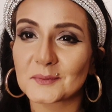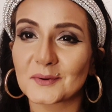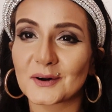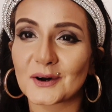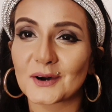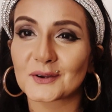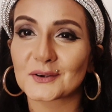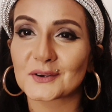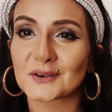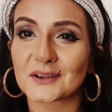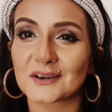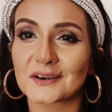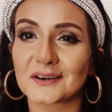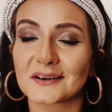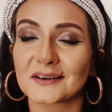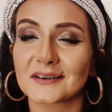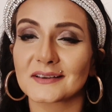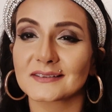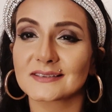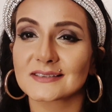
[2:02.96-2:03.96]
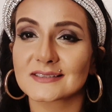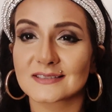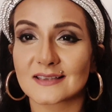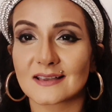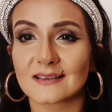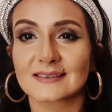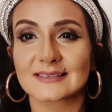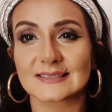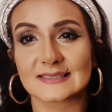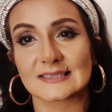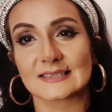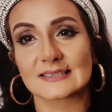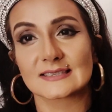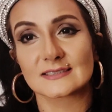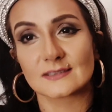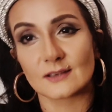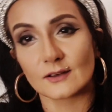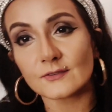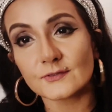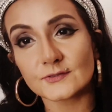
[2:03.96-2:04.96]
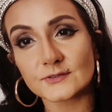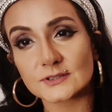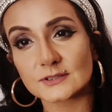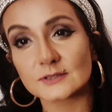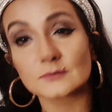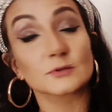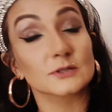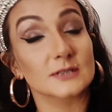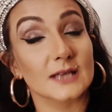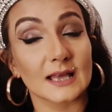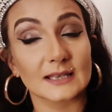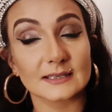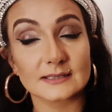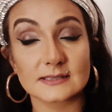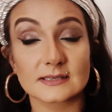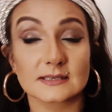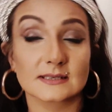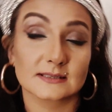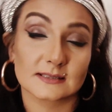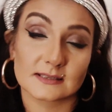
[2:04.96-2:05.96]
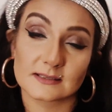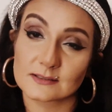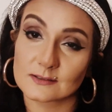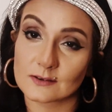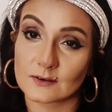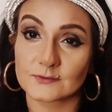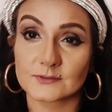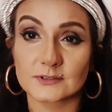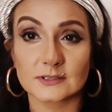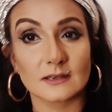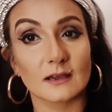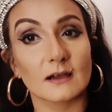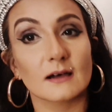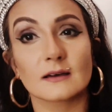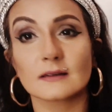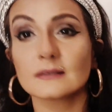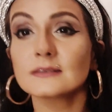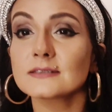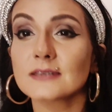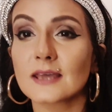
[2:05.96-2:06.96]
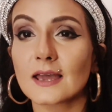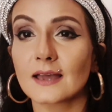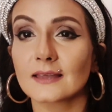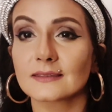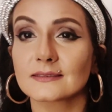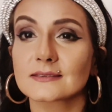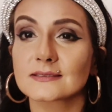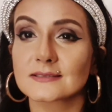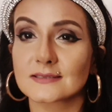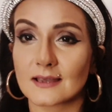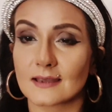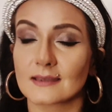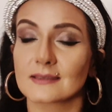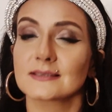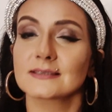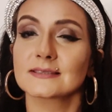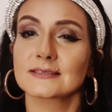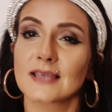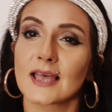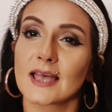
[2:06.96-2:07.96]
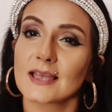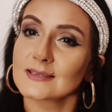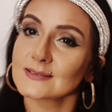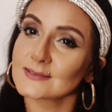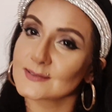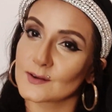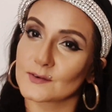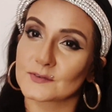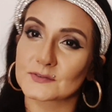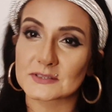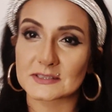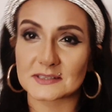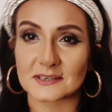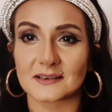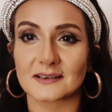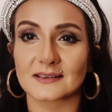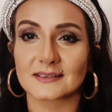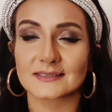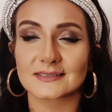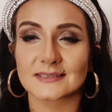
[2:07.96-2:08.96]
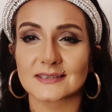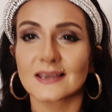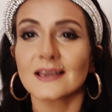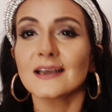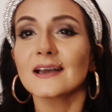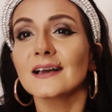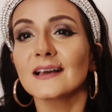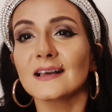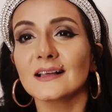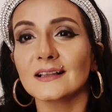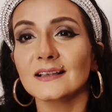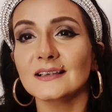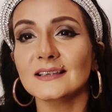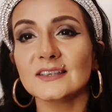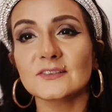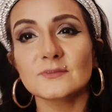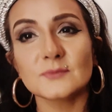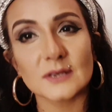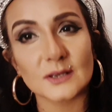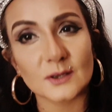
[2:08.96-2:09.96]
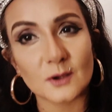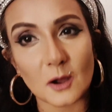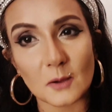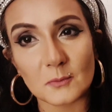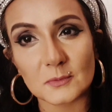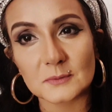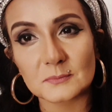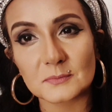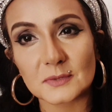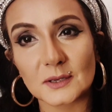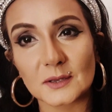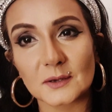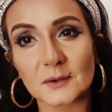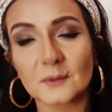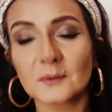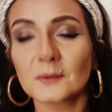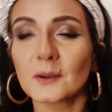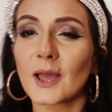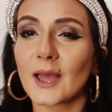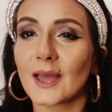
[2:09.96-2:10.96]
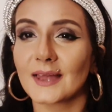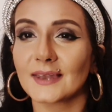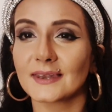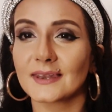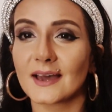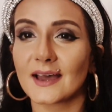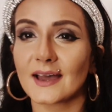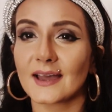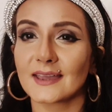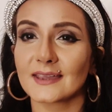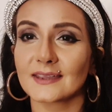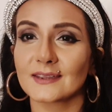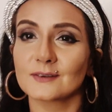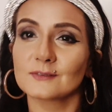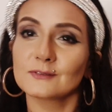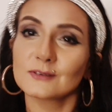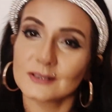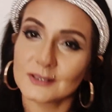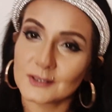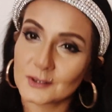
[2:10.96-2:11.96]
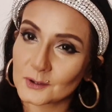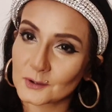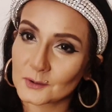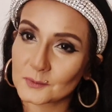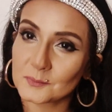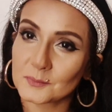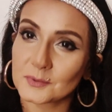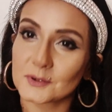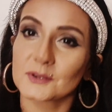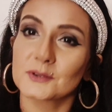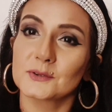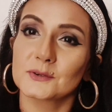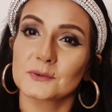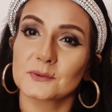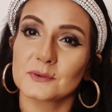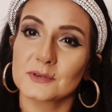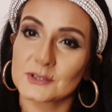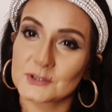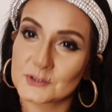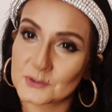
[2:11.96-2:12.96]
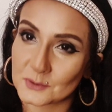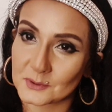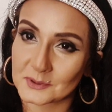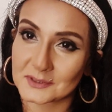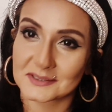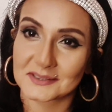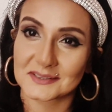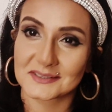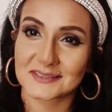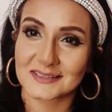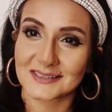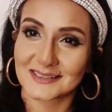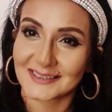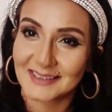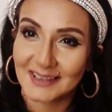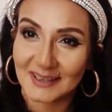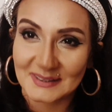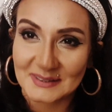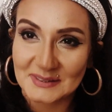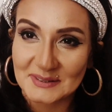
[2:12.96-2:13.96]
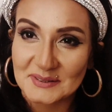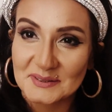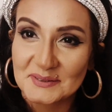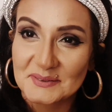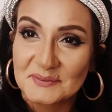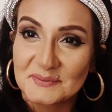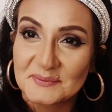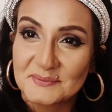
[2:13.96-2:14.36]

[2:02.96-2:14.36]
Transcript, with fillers: about uh, the science is soft, the modalities are soft and hard, and the science as soft and hard. Leave me a comment below and I really hope you enjoyed it. Thank you.